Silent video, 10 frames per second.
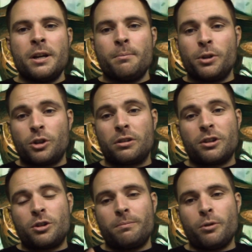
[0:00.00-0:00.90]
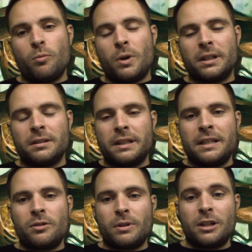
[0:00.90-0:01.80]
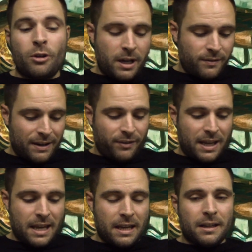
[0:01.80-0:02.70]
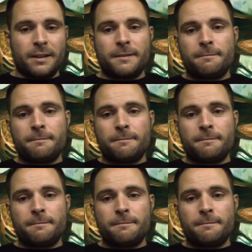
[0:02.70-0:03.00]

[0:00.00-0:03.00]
But just because you put 1 into it, you don't even have to hit,